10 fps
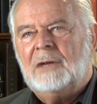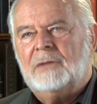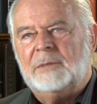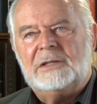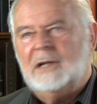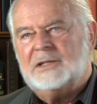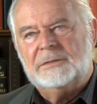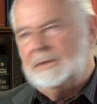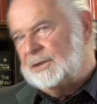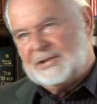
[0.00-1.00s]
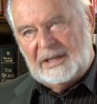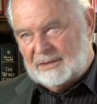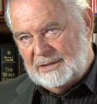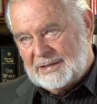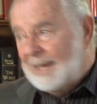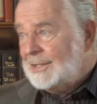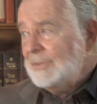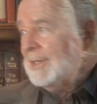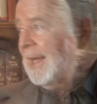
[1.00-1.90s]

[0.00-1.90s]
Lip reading: from industrial centers. So you